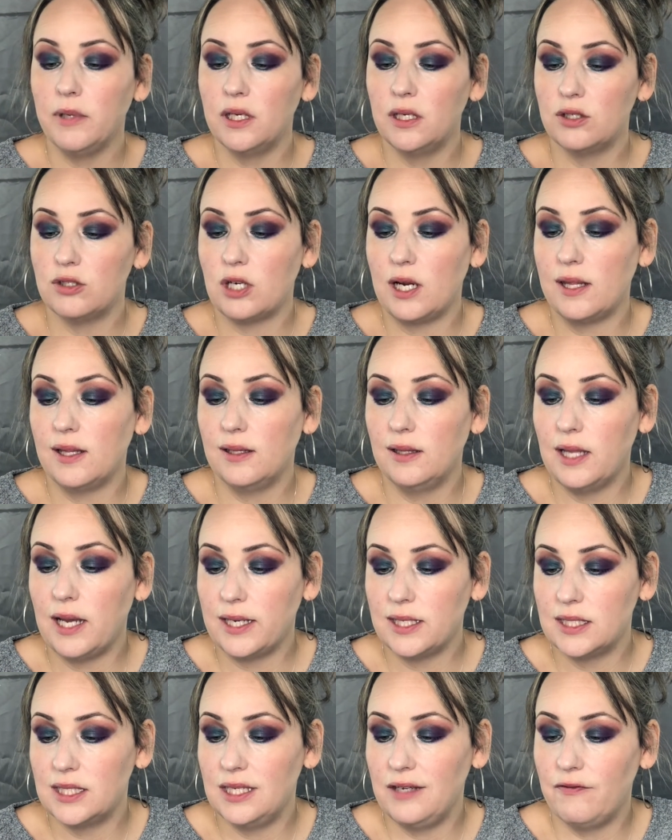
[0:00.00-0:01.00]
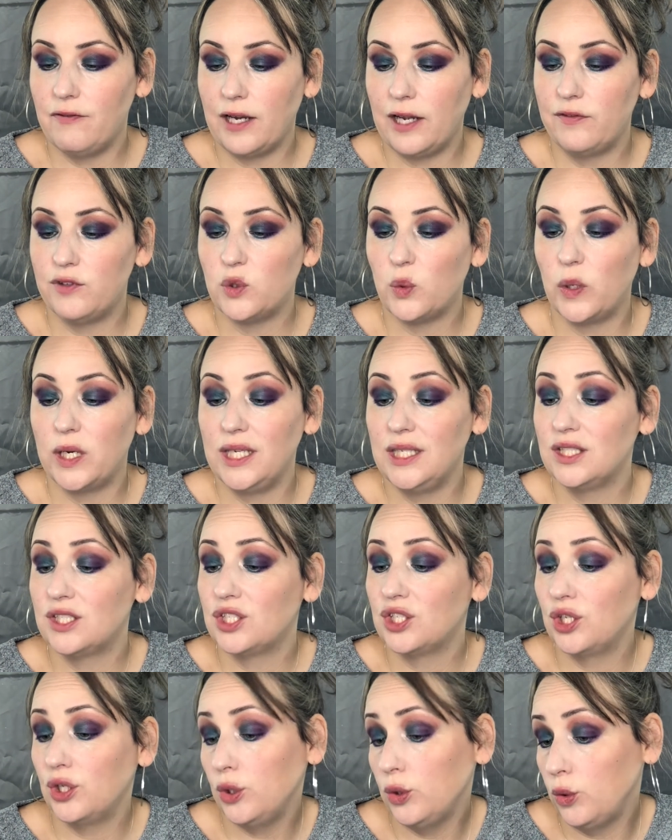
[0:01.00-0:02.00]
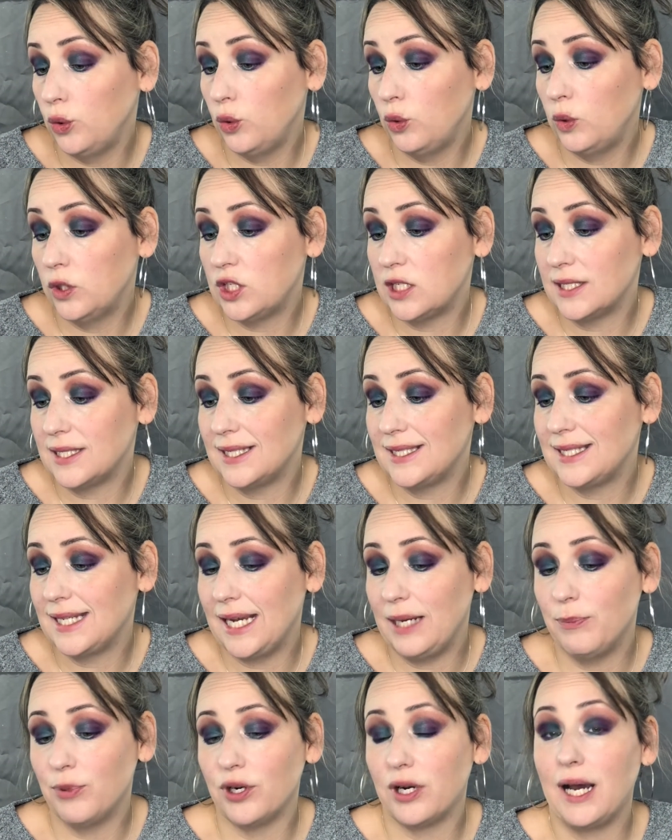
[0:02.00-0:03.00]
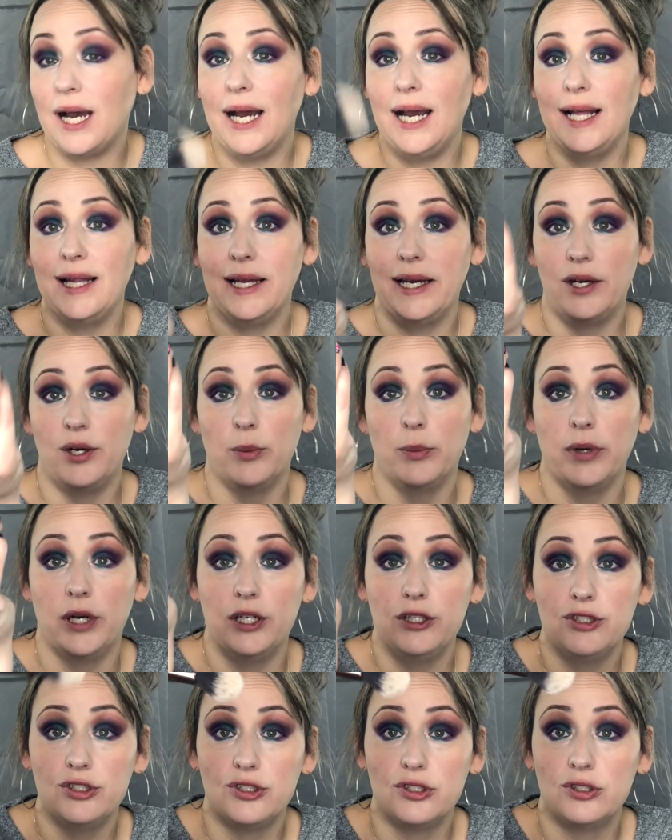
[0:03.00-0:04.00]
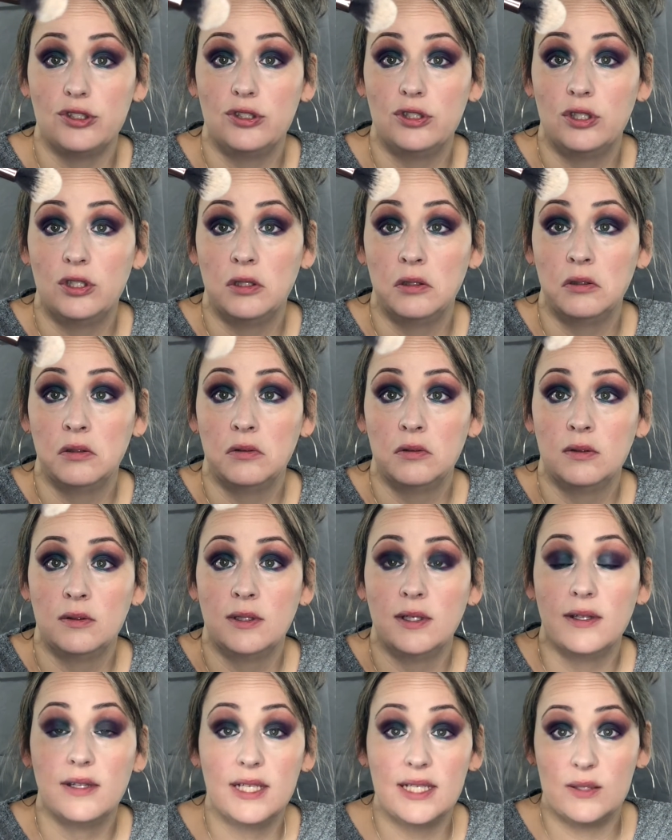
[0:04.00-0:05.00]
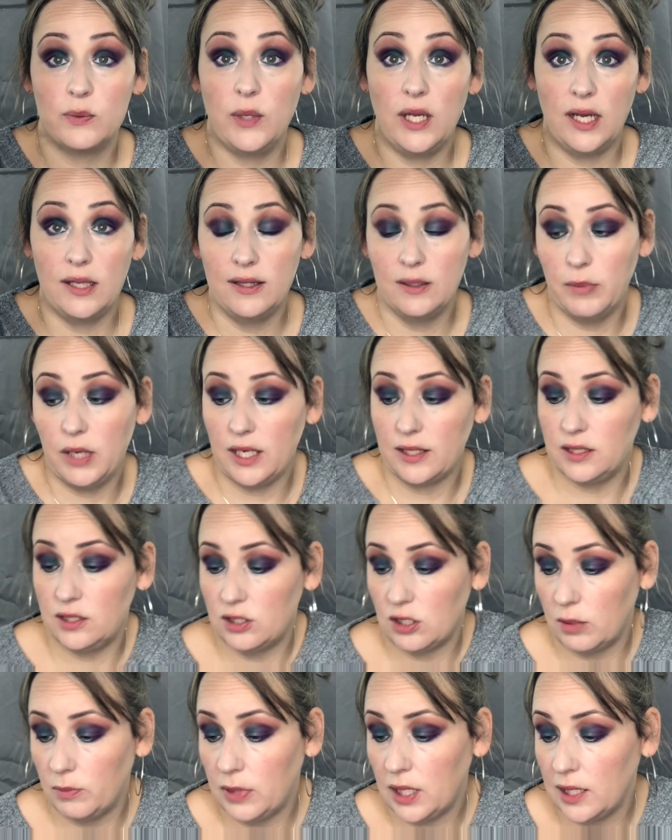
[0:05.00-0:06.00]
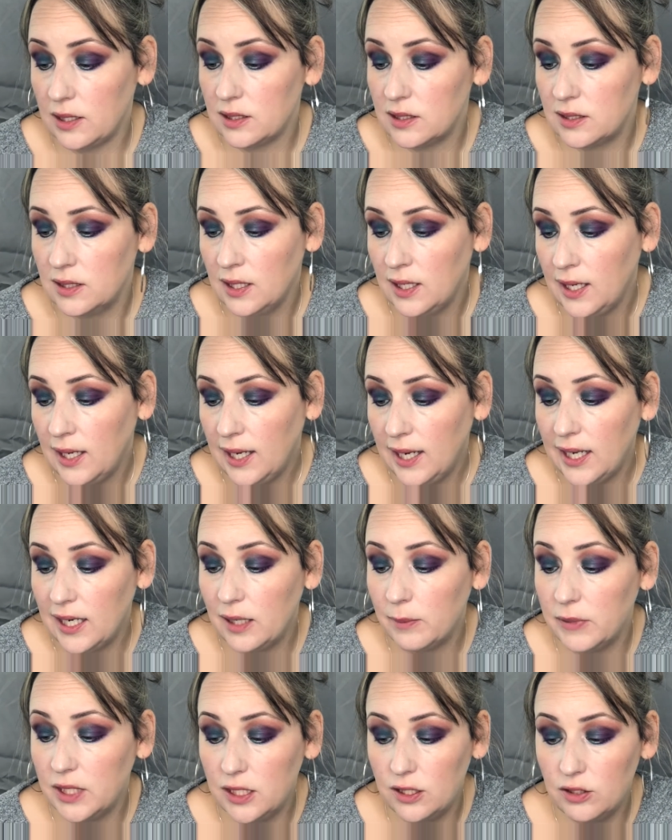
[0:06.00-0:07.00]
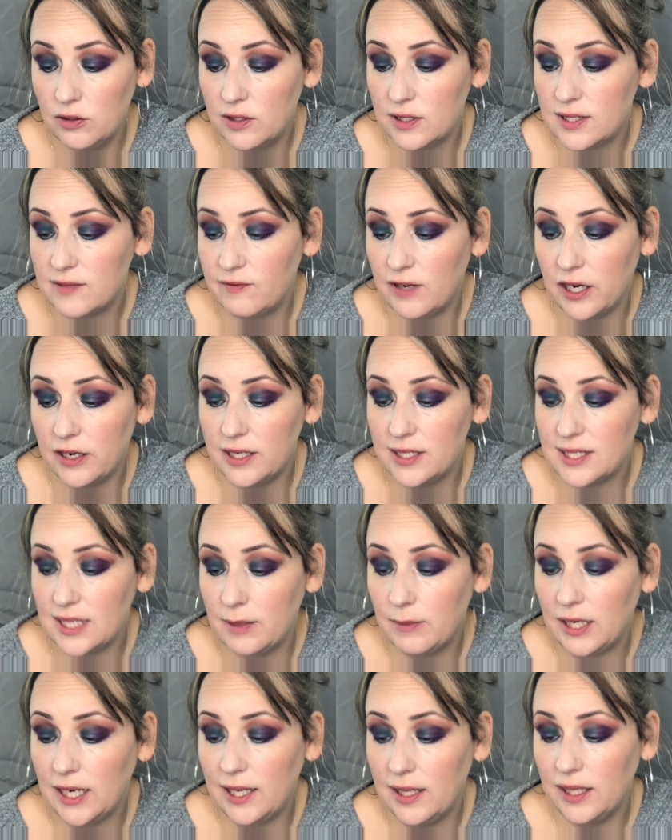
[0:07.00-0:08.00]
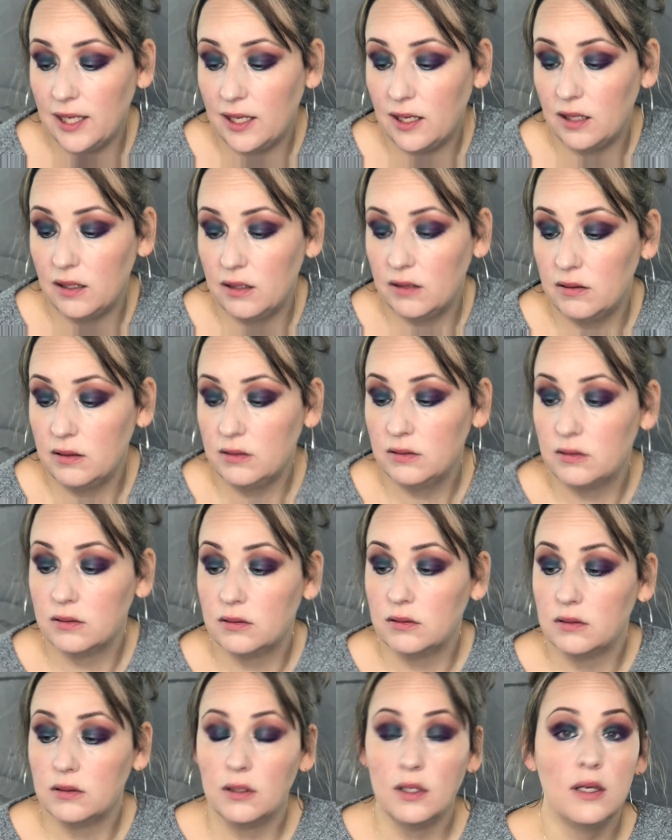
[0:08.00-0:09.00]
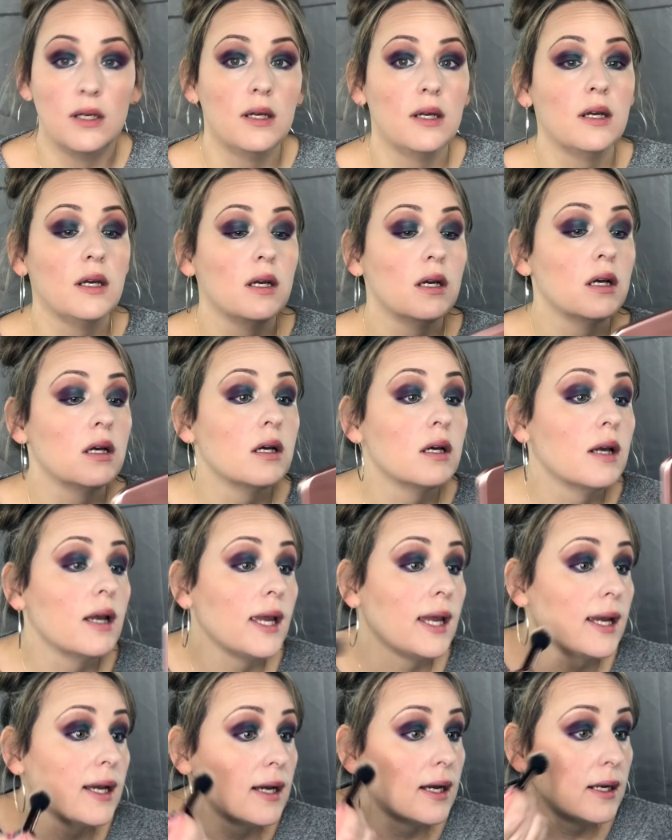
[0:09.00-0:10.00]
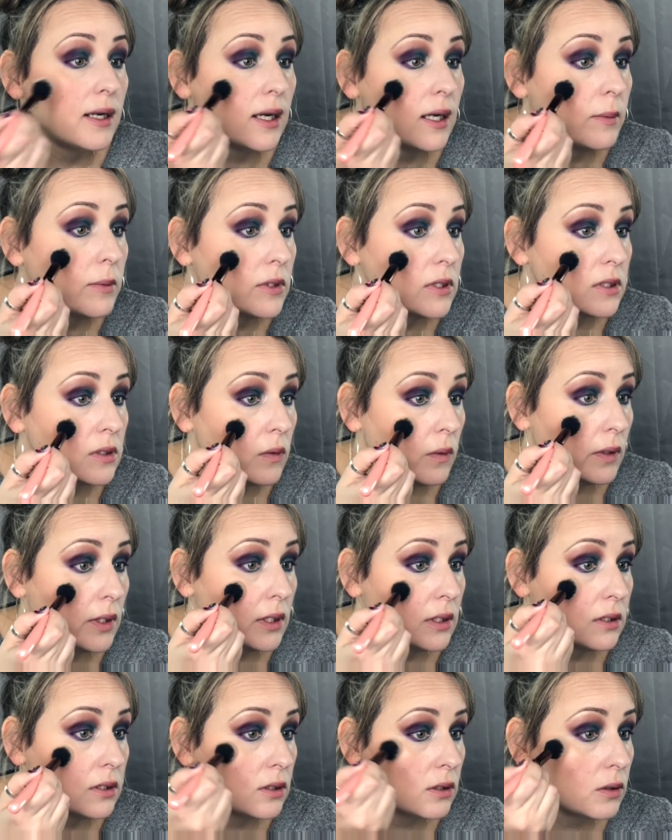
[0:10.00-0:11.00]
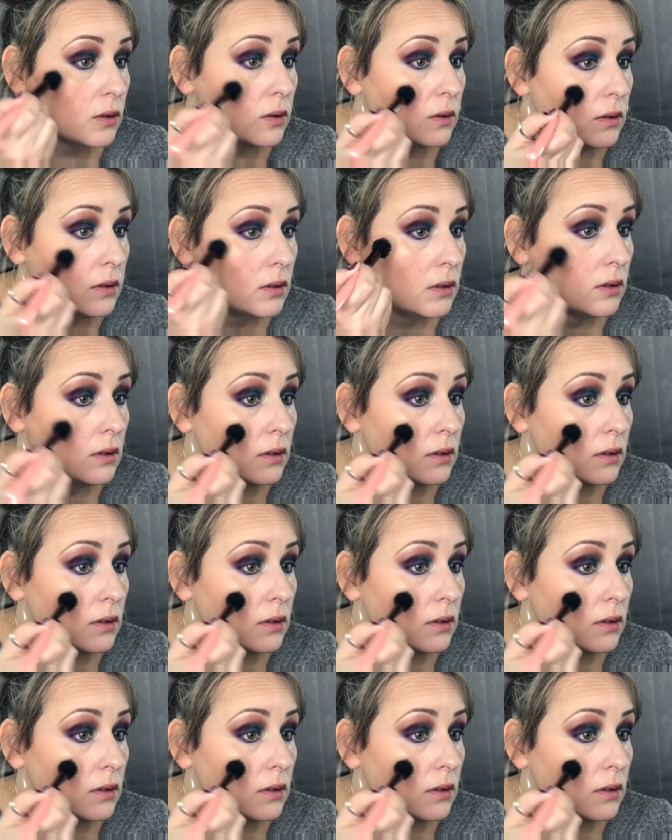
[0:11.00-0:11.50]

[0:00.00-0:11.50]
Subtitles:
gonna try the Luxie 522, which is a tapered highlighter brush. This we got in the BoxyCharm box. And I'm gonna do this very same highlight color, and I'm just going to